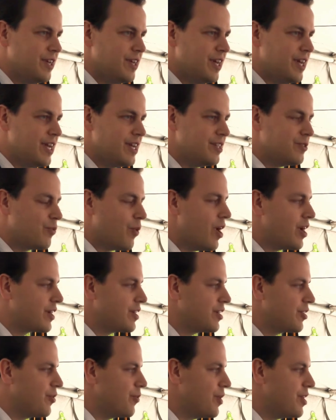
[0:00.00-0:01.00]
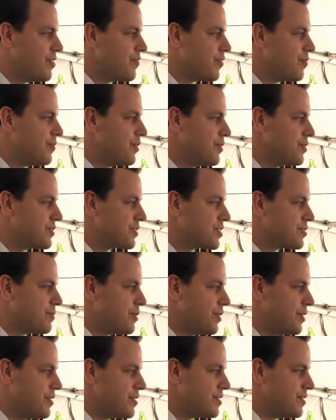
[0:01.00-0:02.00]
and walking away from those
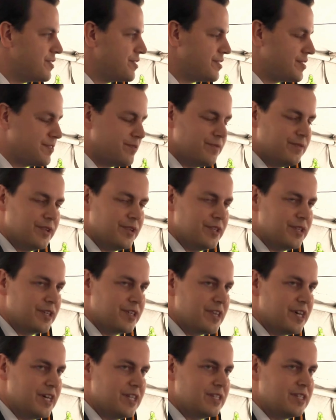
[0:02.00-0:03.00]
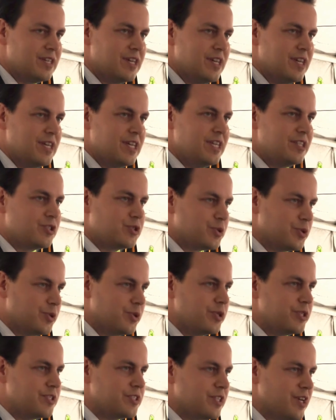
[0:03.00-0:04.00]
experiences feeling that he
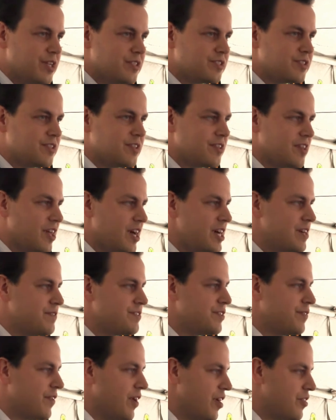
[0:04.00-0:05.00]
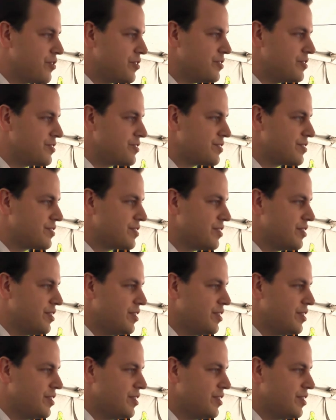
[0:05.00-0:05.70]
truly touched the lives of others.